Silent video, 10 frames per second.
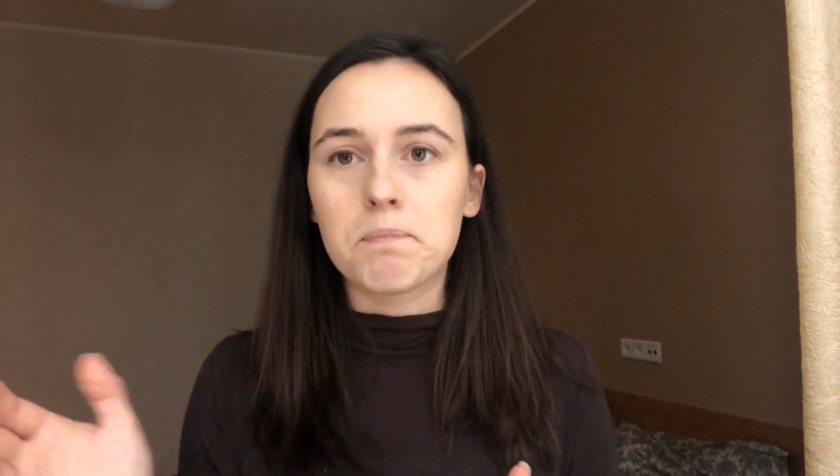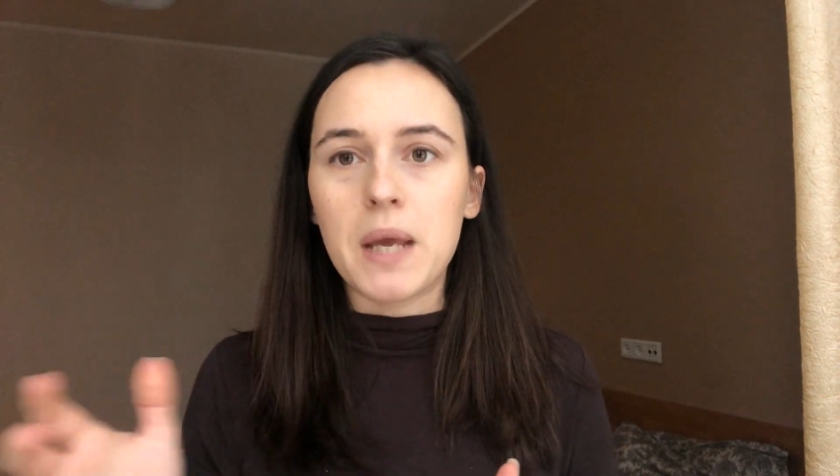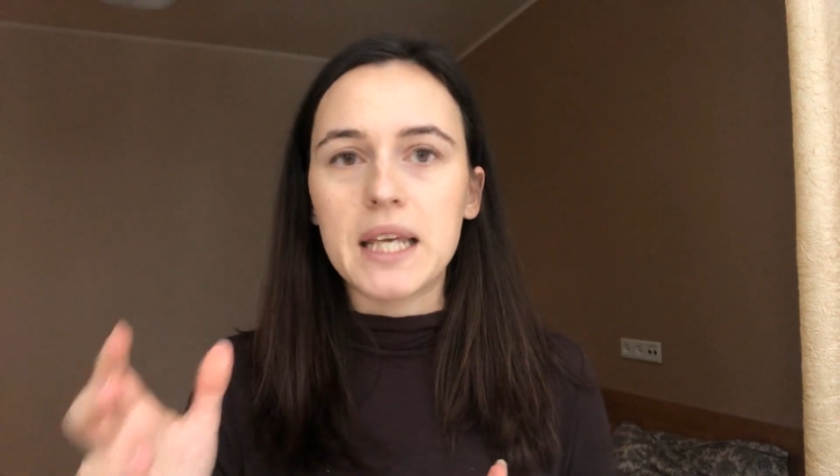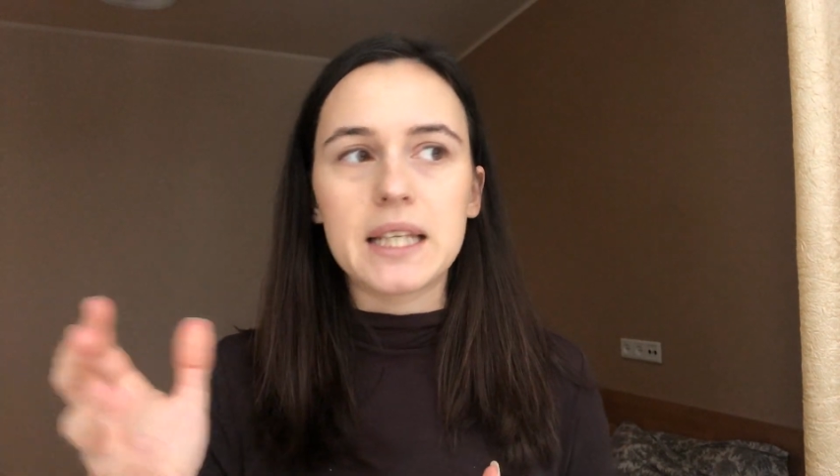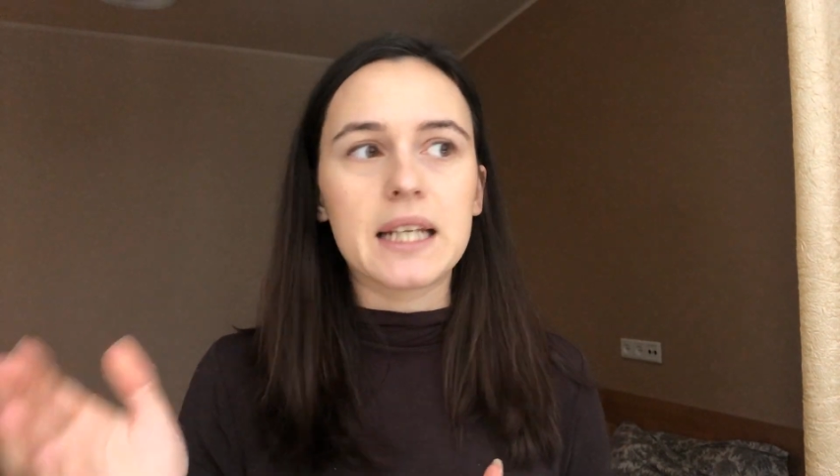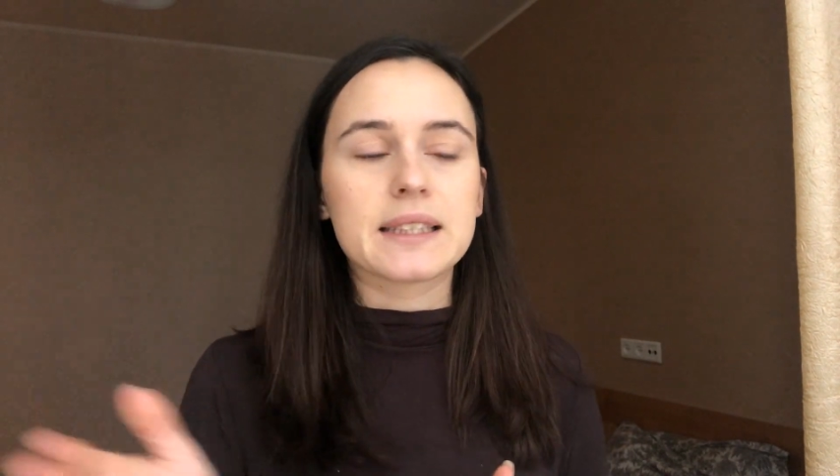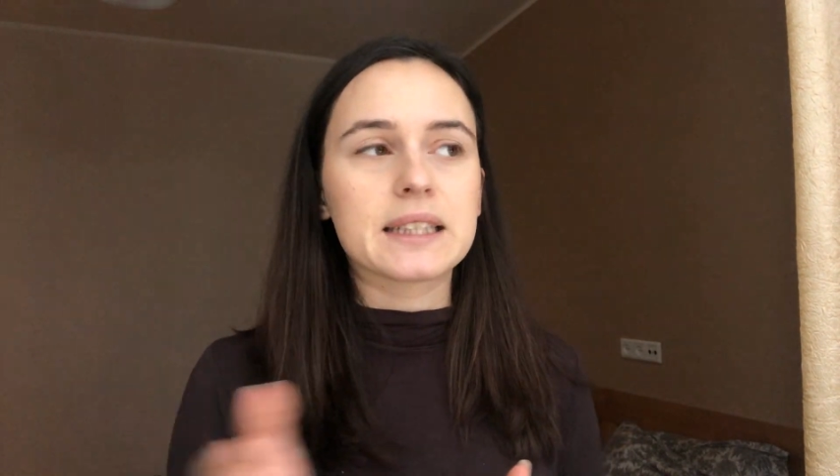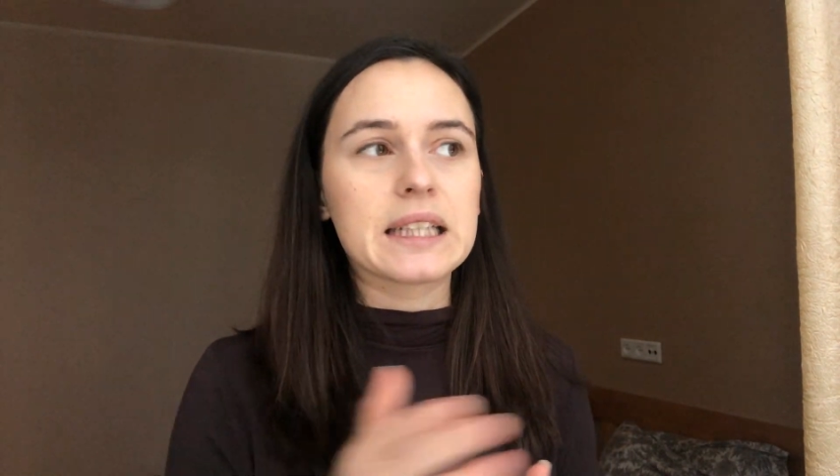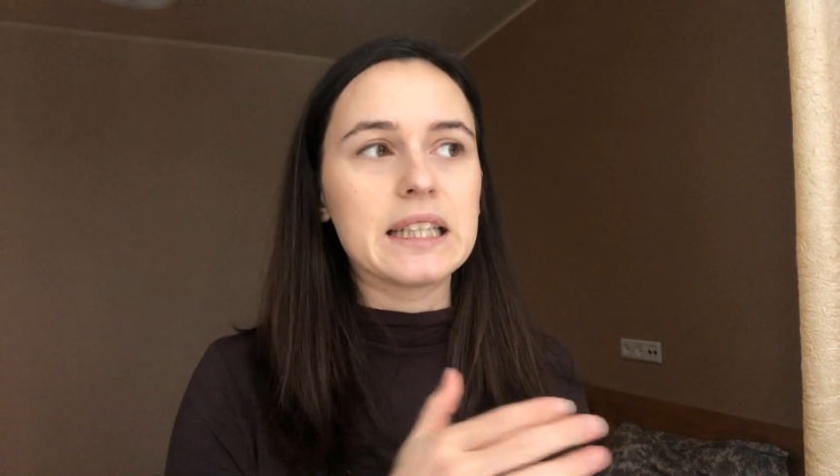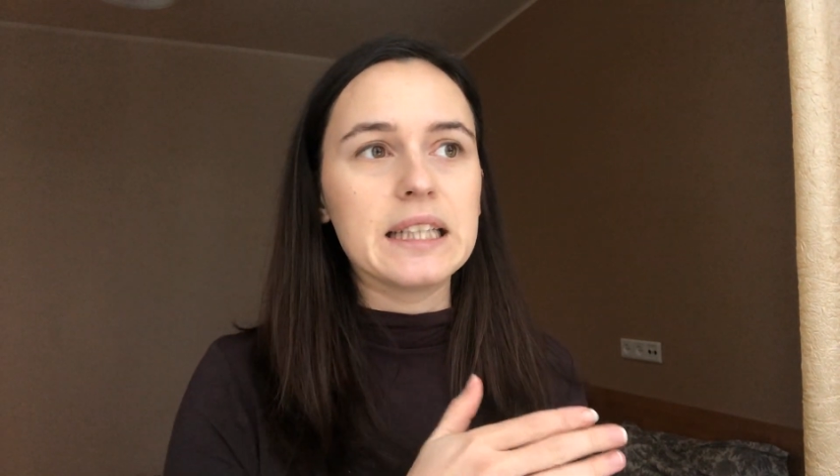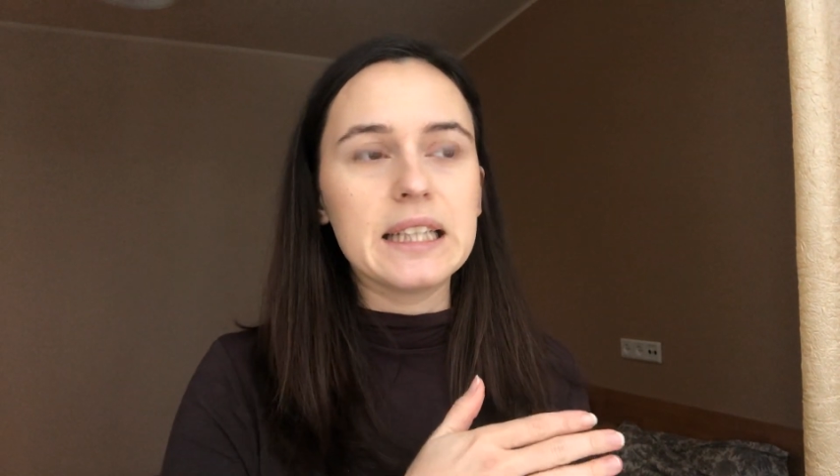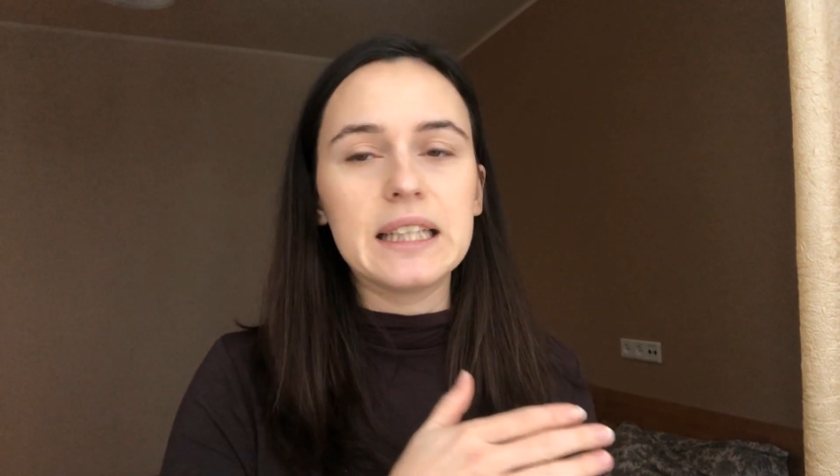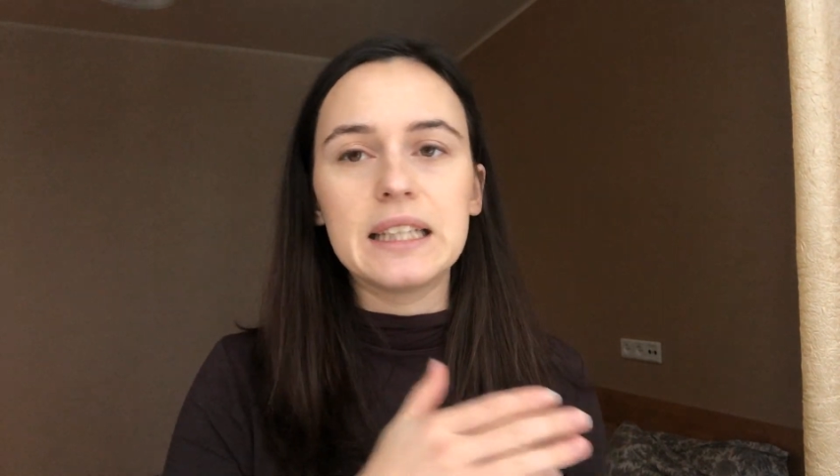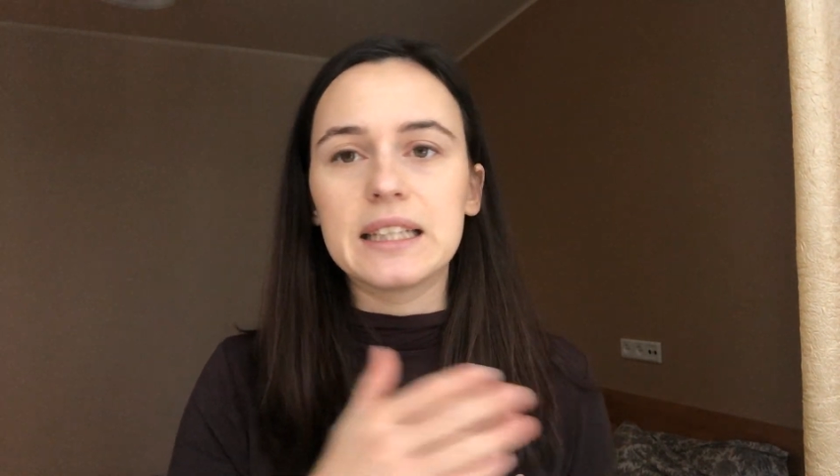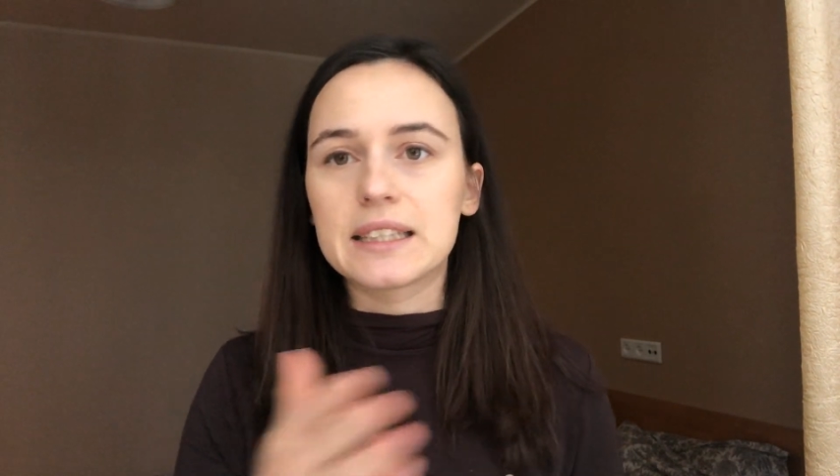make it as
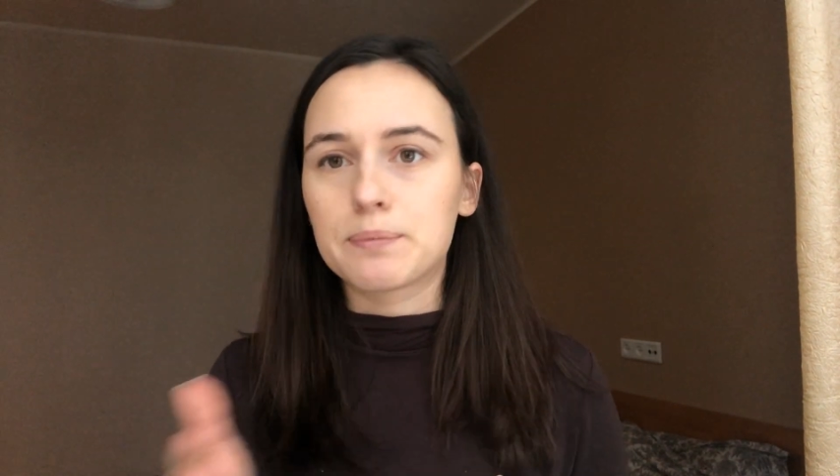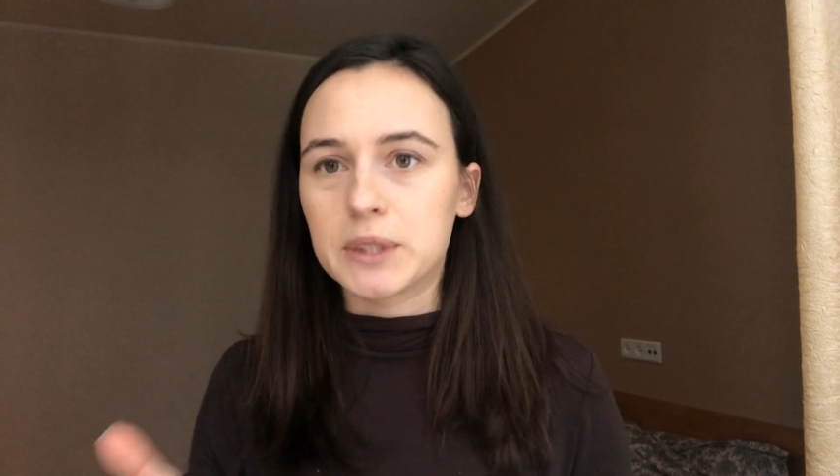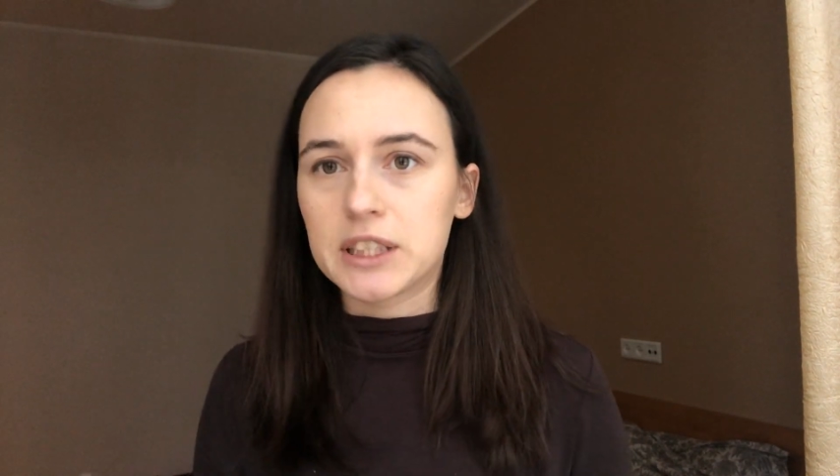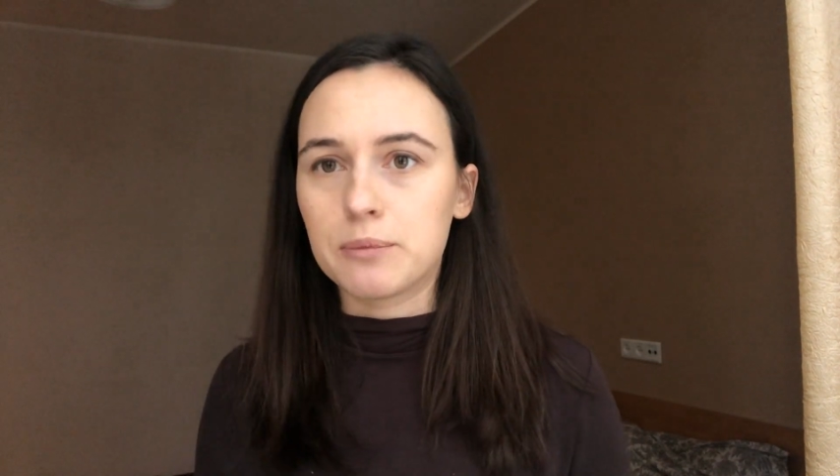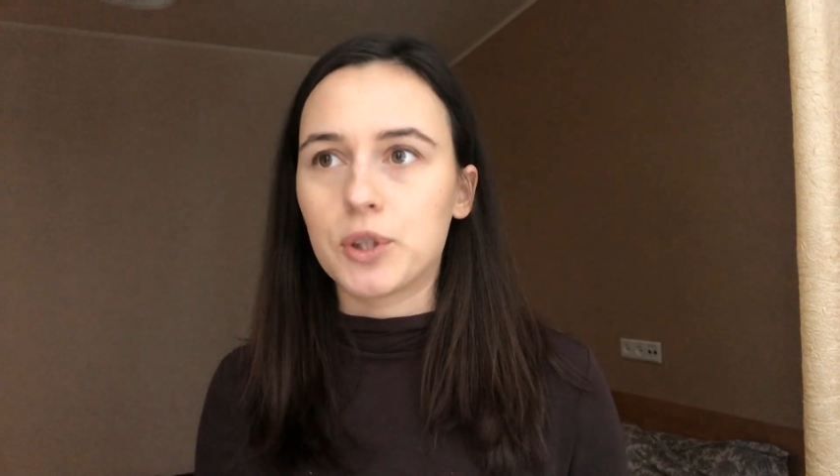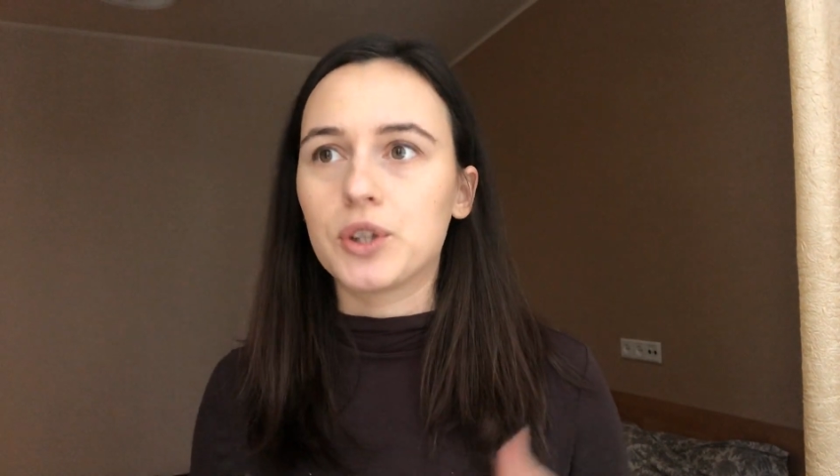clean as possible.